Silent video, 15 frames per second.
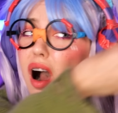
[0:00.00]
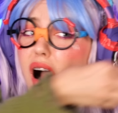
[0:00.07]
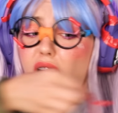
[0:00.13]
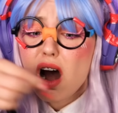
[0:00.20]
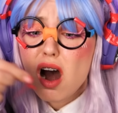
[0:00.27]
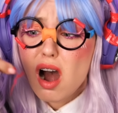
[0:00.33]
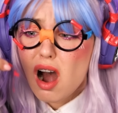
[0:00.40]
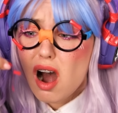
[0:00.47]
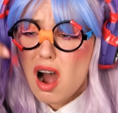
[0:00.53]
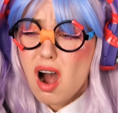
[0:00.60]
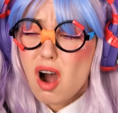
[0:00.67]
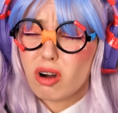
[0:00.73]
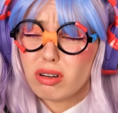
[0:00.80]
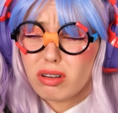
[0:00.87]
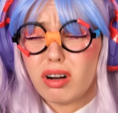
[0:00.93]
Come
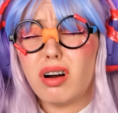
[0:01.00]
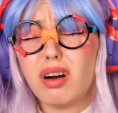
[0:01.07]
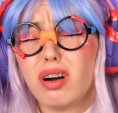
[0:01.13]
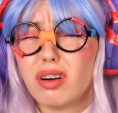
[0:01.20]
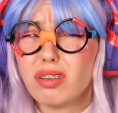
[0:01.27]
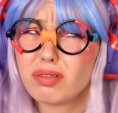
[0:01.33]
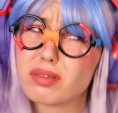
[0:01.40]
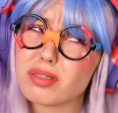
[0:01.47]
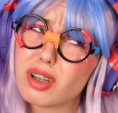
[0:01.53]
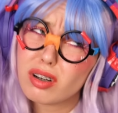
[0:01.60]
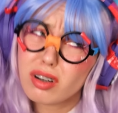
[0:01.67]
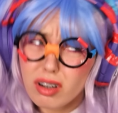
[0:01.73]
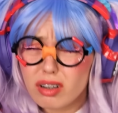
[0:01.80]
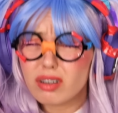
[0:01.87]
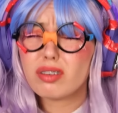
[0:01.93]
on, don't just give up
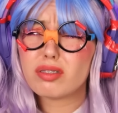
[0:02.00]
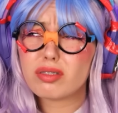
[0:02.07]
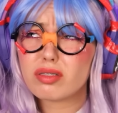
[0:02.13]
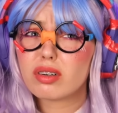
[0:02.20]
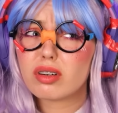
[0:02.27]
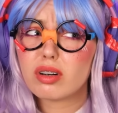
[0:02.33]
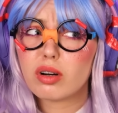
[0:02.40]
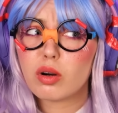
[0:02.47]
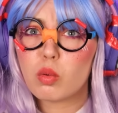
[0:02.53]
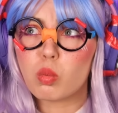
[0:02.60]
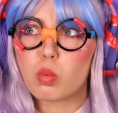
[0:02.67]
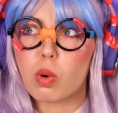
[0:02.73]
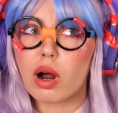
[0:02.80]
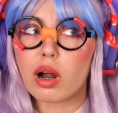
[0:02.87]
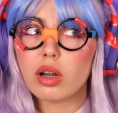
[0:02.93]
yet.
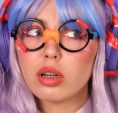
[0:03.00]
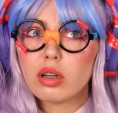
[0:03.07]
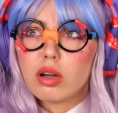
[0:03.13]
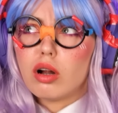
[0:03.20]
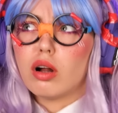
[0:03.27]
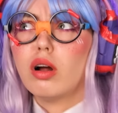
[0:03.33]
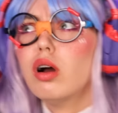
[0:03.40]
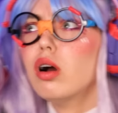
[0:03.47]
I know you